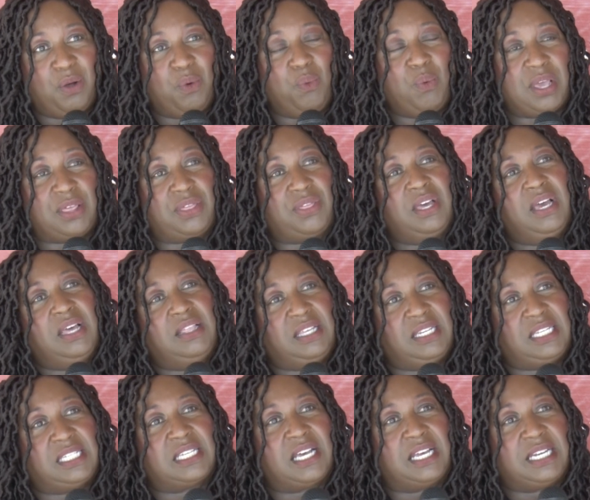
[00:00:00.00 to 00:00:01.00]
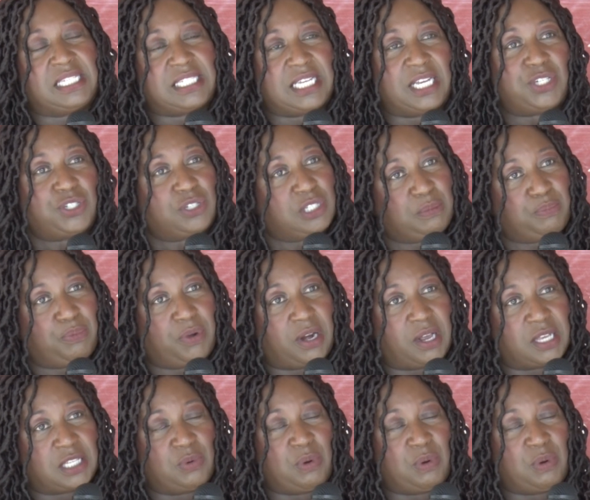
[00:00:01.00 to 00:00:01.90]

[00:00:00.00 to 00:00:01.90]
with the Design Essentials products.